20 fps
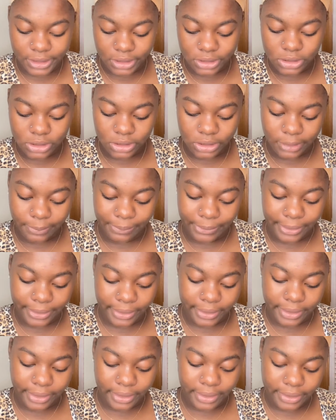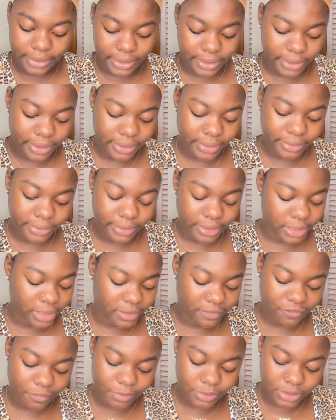thing, the pan your head, right? You don't have to
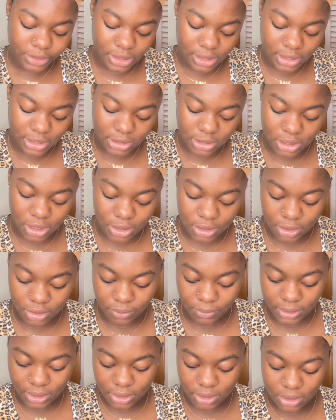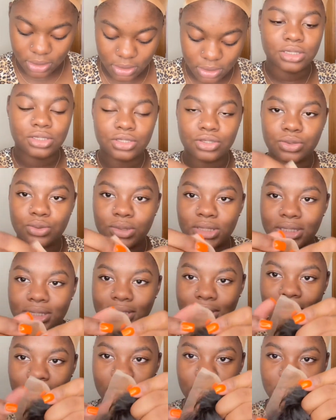put a lot on the wig. These 2 little
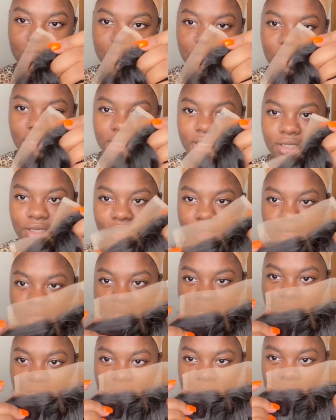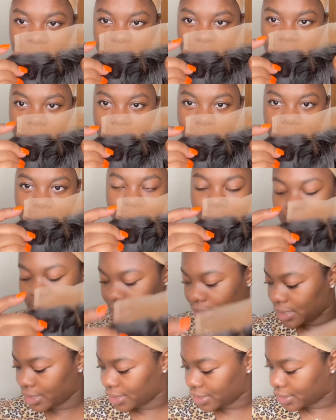ends right here guys, you're
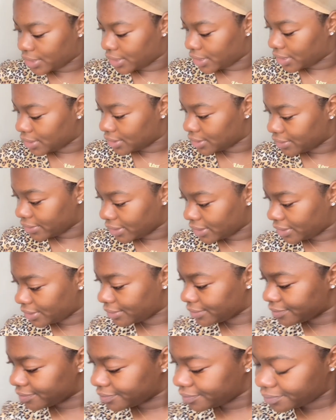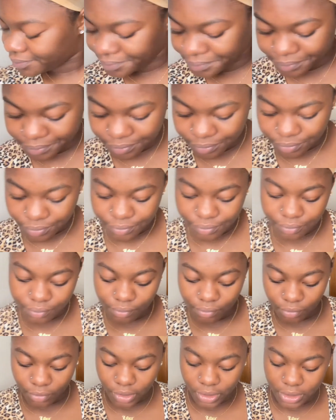gonna cut it, right?
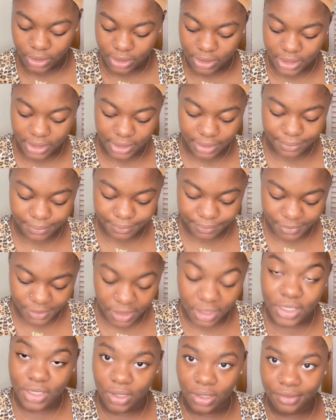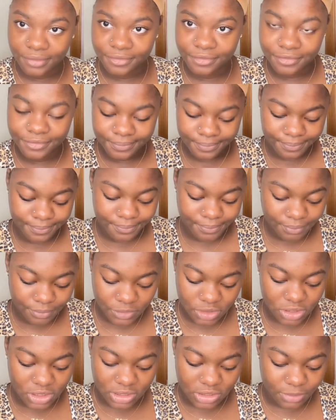I'm gonna cut it off. It's
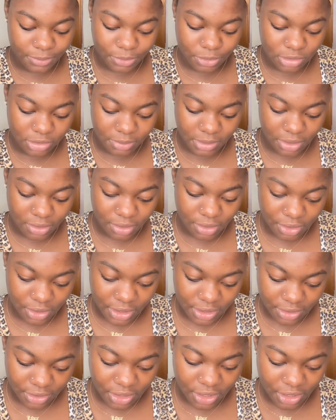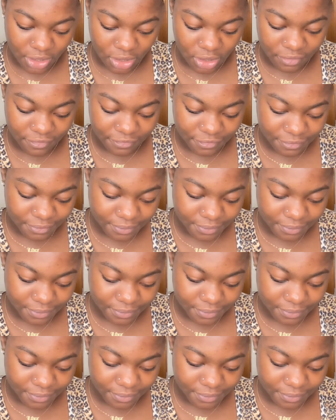not supposed to be there. Cut it off.